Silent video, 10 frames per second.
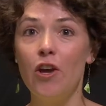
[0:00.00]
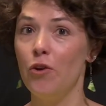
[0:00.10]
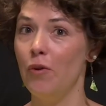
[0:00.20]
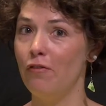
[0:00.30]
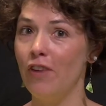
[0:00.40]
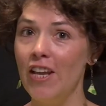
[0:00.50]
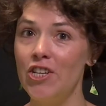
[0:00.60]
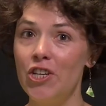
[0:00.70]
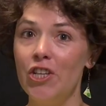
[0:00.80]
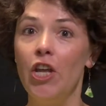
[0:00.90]

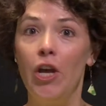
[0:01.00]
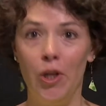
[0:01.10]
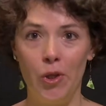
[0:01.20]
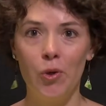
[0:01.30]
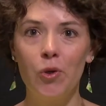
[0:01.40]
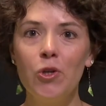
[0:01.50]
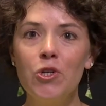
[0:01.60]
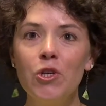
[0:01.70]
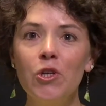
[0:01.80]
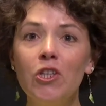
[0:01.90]
reflection, and
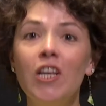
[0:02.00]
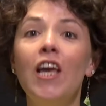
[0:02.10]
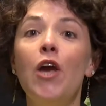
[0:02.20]
conclusion,